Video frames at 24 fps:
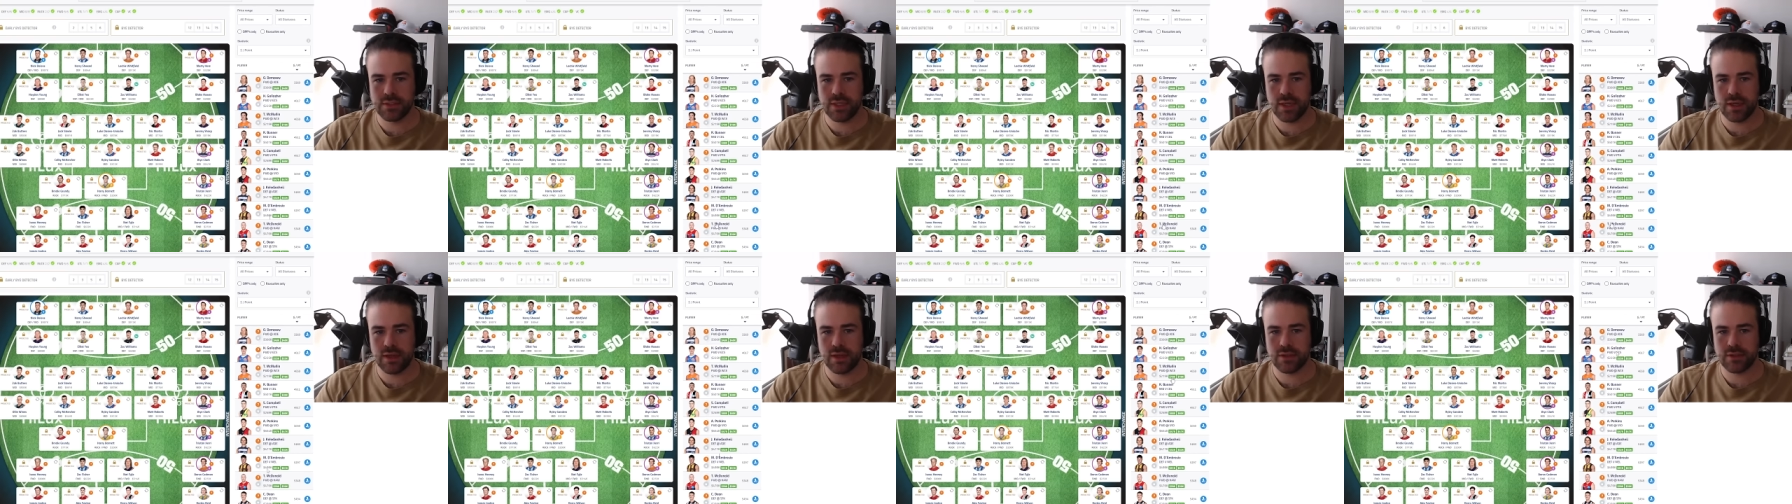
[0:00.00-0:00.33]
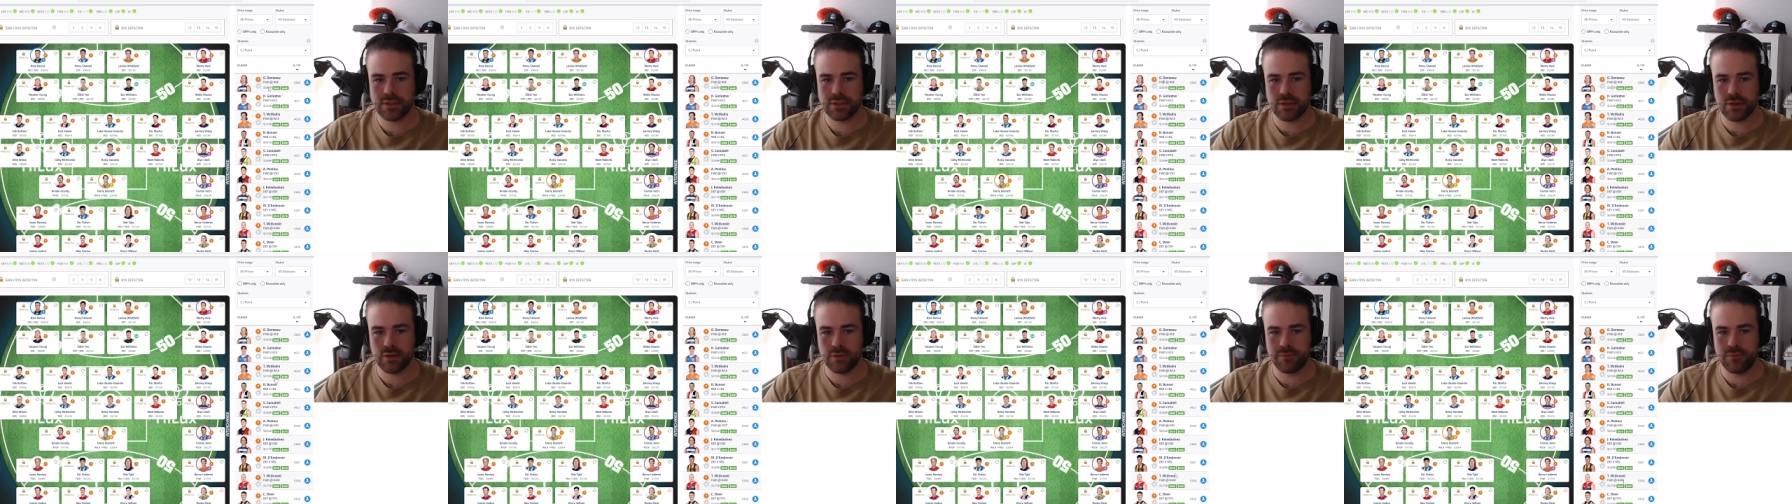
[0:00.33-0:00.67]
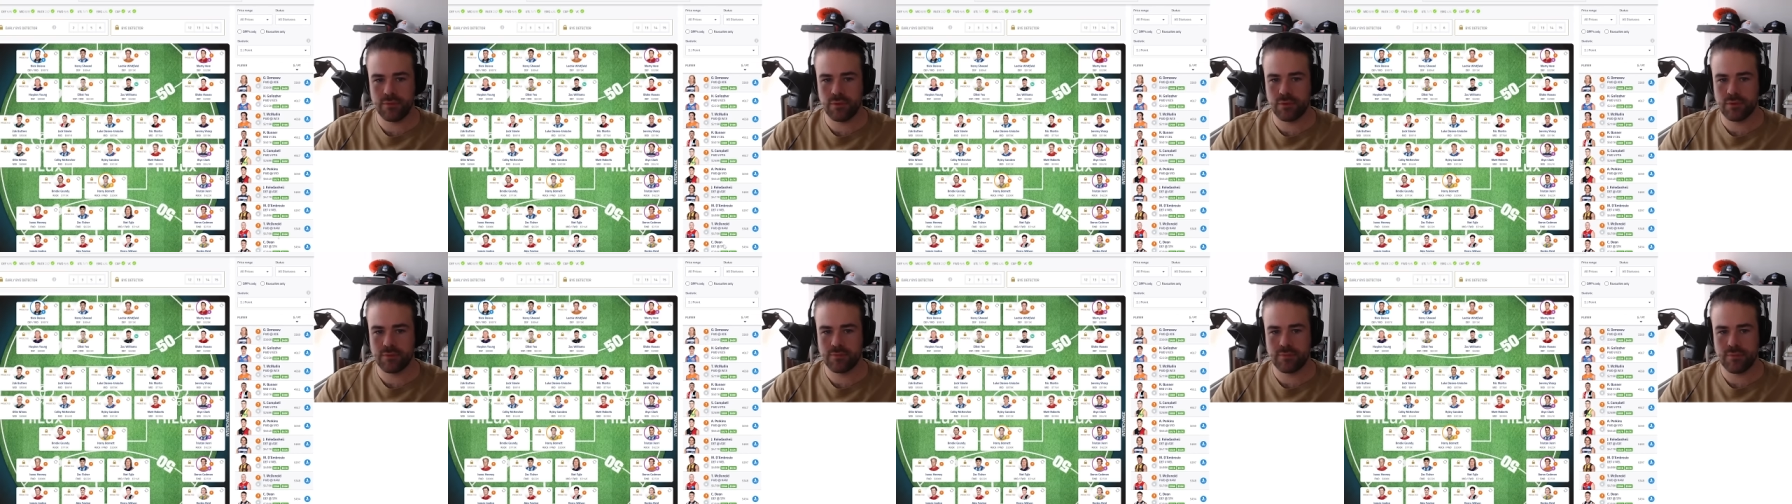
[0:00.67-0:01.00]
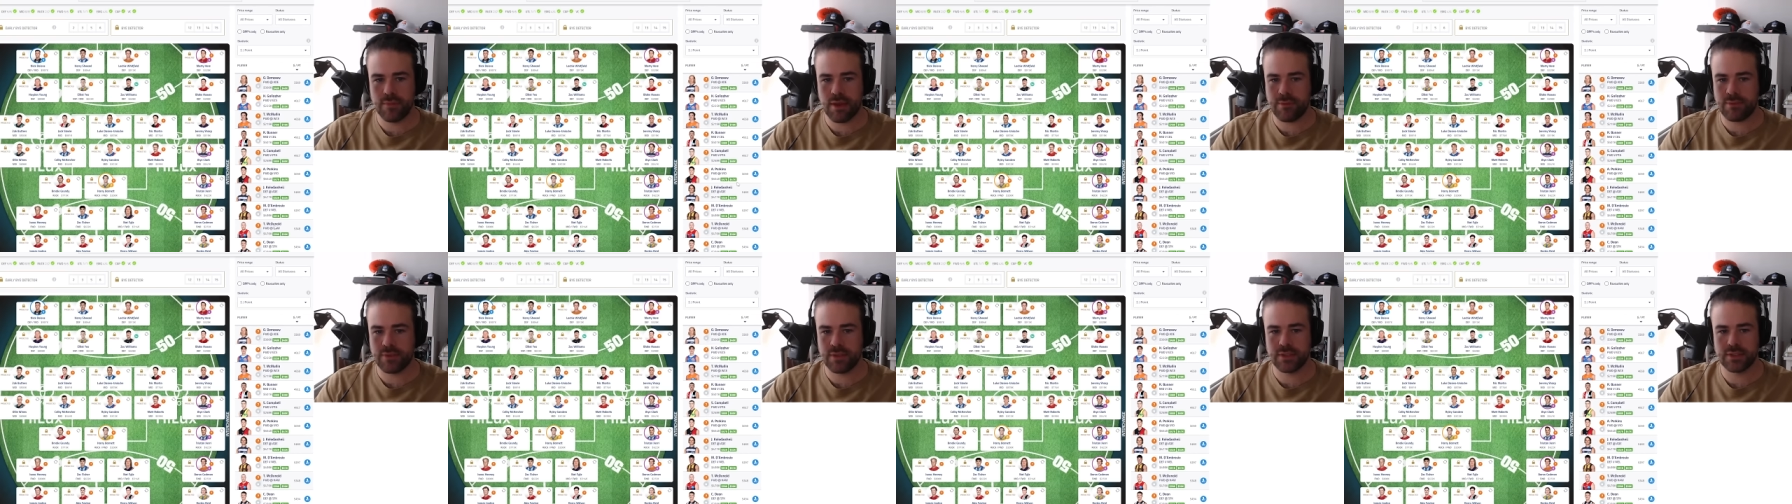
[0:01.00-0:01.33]
Yeah, it's got a few of them.
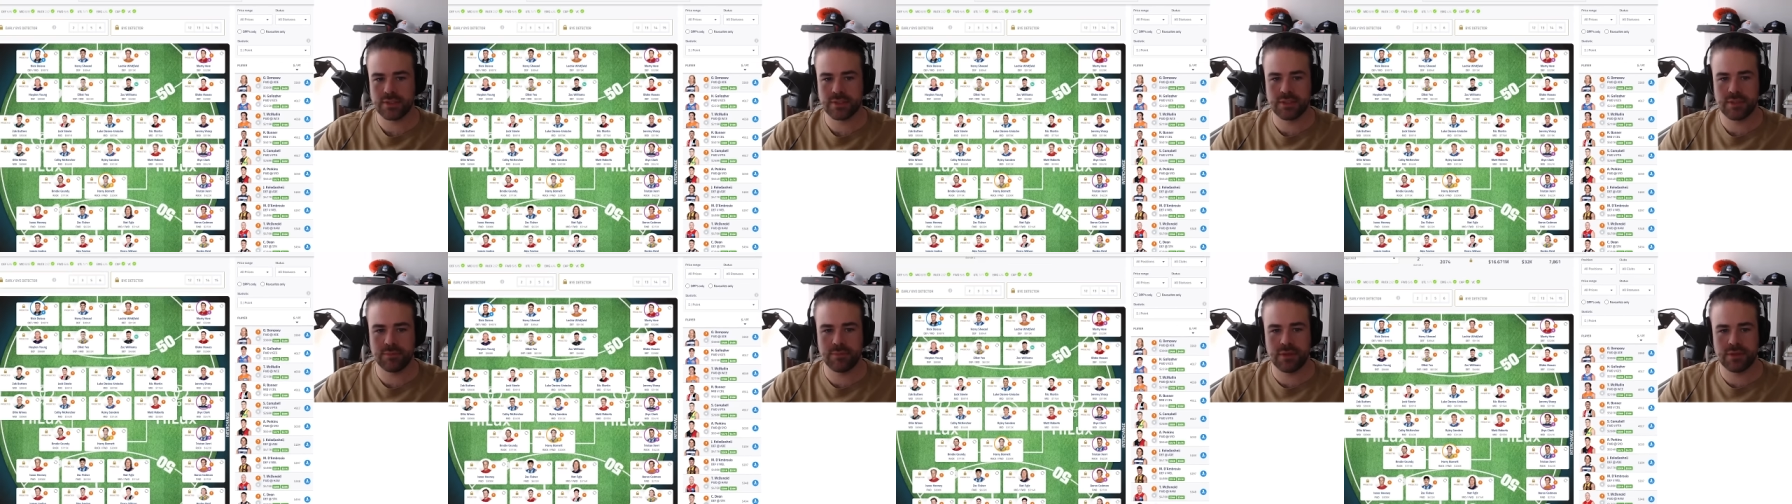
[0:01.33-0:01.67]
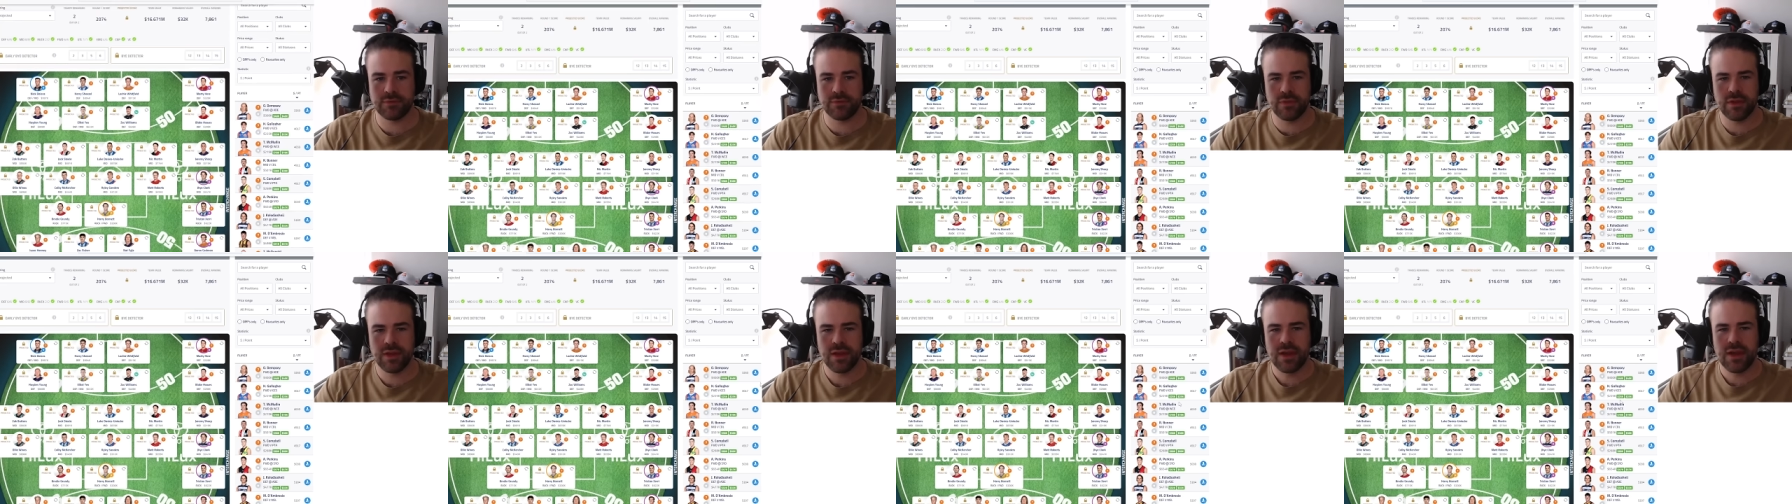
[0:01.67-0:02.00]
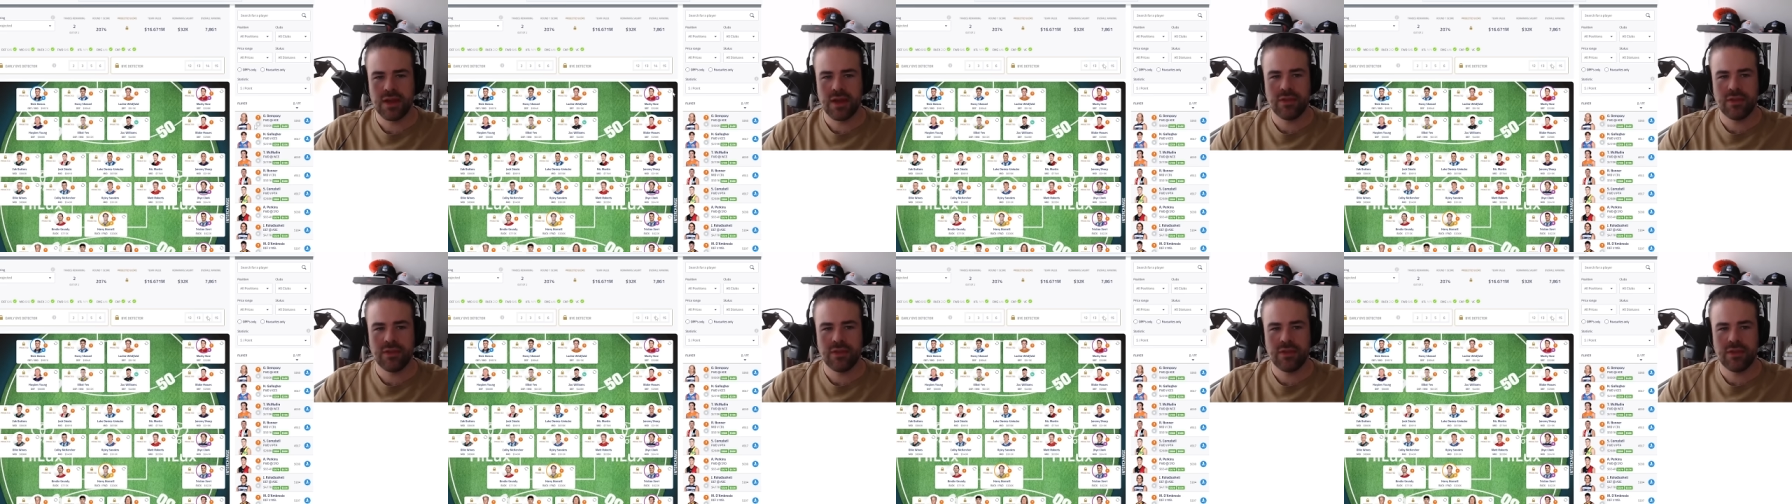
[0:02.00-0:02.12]
Maybe this is the best view.